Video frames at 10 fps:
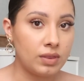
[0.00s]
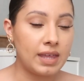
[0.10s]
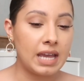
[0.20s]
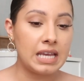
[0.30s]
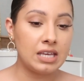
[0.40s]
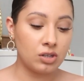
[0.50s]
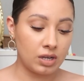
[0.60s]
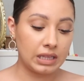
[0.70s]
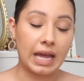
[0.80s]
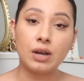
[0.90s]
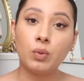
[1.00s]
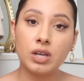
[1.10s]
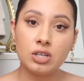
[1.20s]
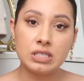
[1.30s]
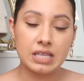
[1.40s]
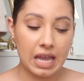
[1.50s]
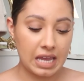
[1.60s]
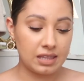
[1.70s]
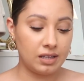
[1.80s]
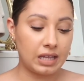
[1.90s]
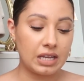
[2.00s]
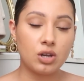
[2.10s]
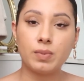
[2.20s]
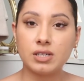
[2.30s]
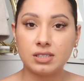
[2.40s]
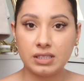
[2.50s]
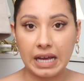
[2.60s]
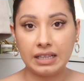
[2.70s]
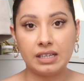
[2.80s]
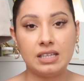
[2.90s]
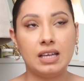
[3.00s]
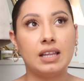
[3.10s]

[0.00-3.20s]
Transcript: They either like what you say, they like your personality, they